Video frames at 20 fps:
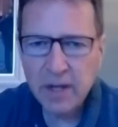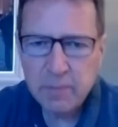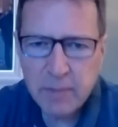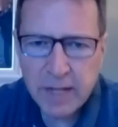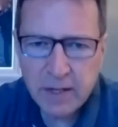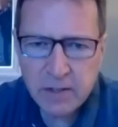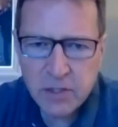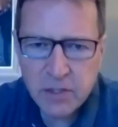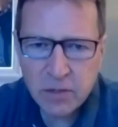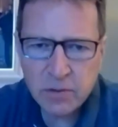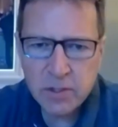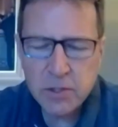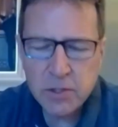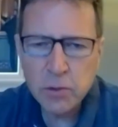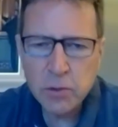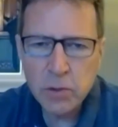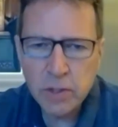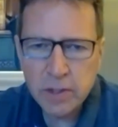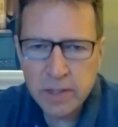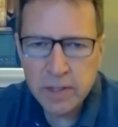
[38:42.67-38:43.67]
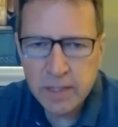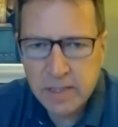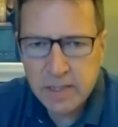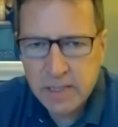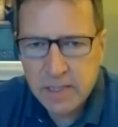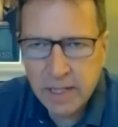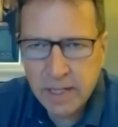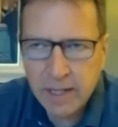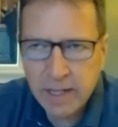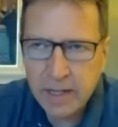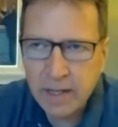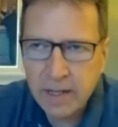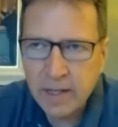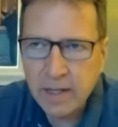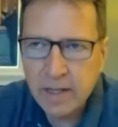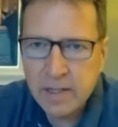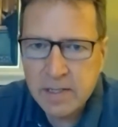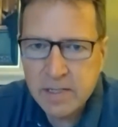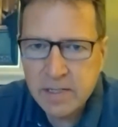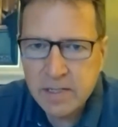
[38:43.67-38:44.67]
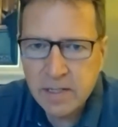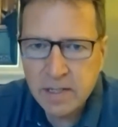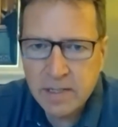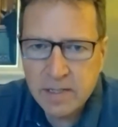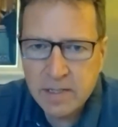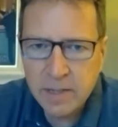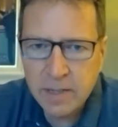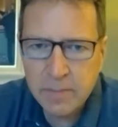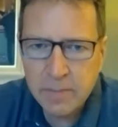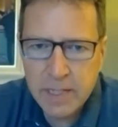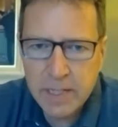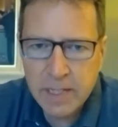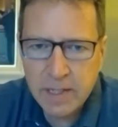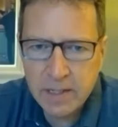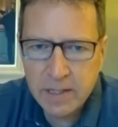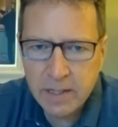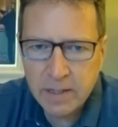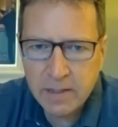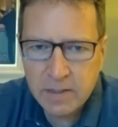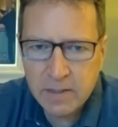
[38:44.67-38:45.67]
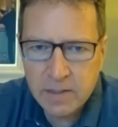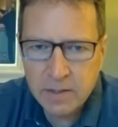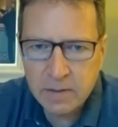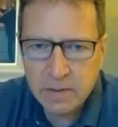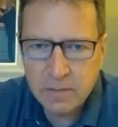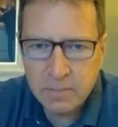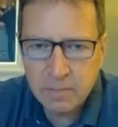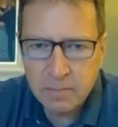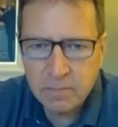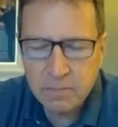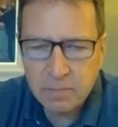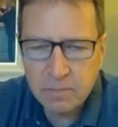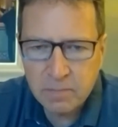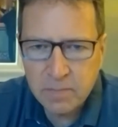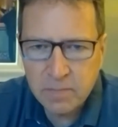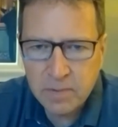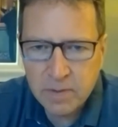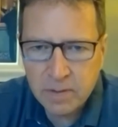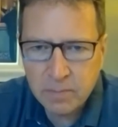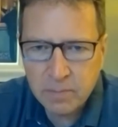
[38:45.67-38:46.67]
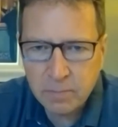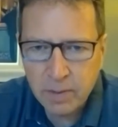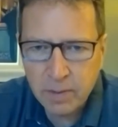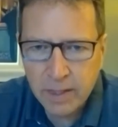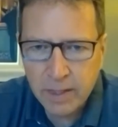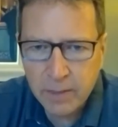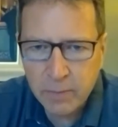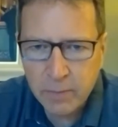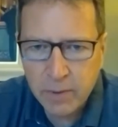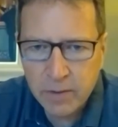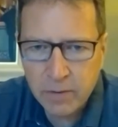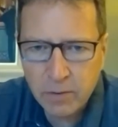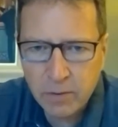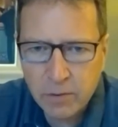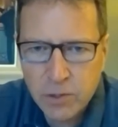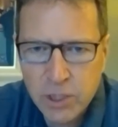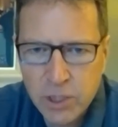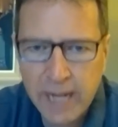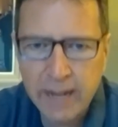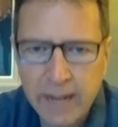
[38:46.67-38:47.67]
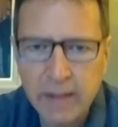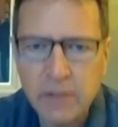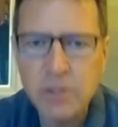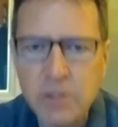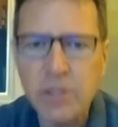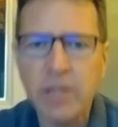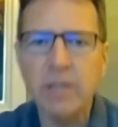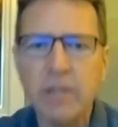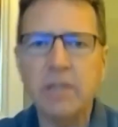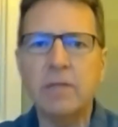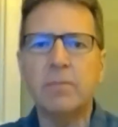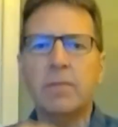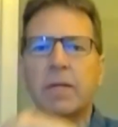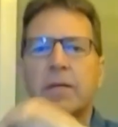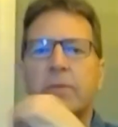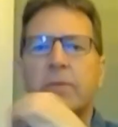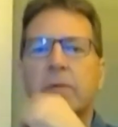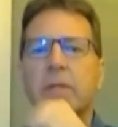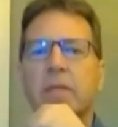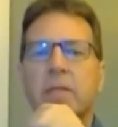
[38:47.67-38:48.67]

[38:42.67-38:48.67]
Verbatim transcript: else on the tour that uh, is intimidating to to play with or challenging to play with?